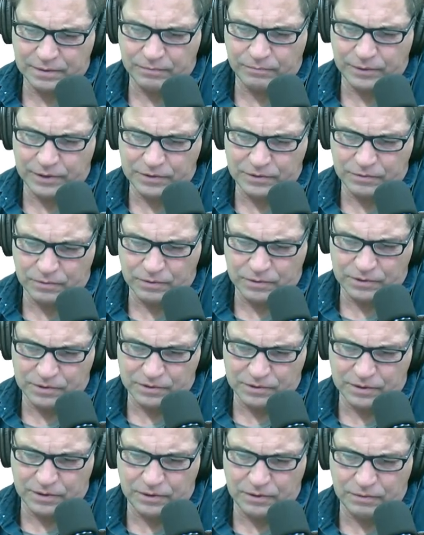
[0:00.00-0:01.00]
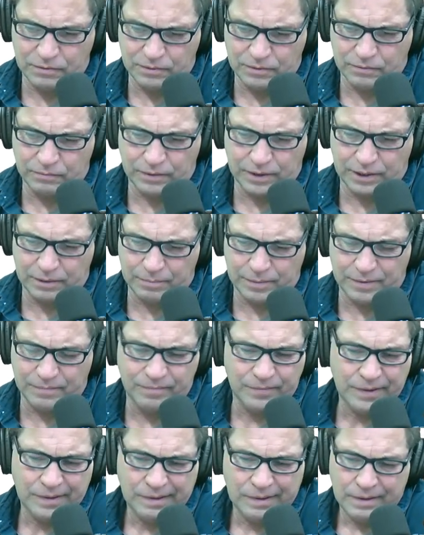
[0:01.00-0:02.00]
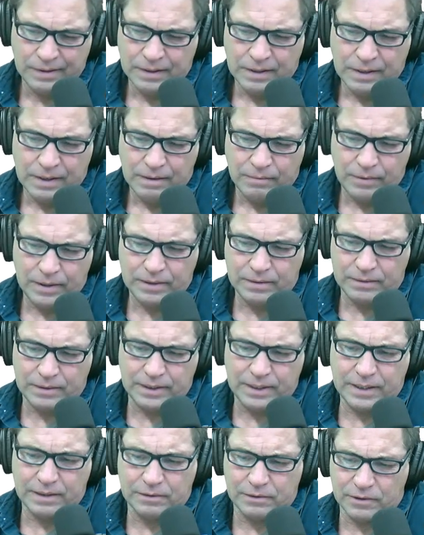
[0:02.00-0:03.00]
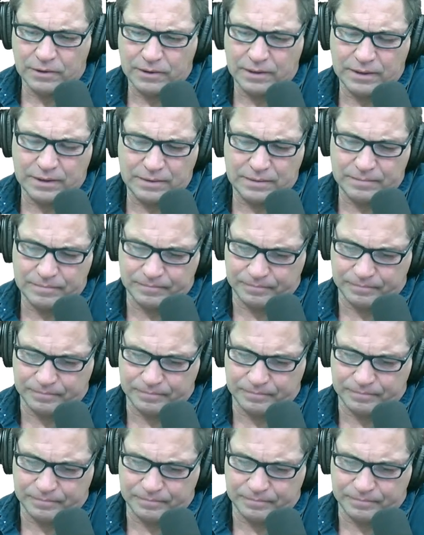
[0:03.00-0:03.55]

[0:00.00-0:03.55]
on resources that you can recommend? Well, yeah, look at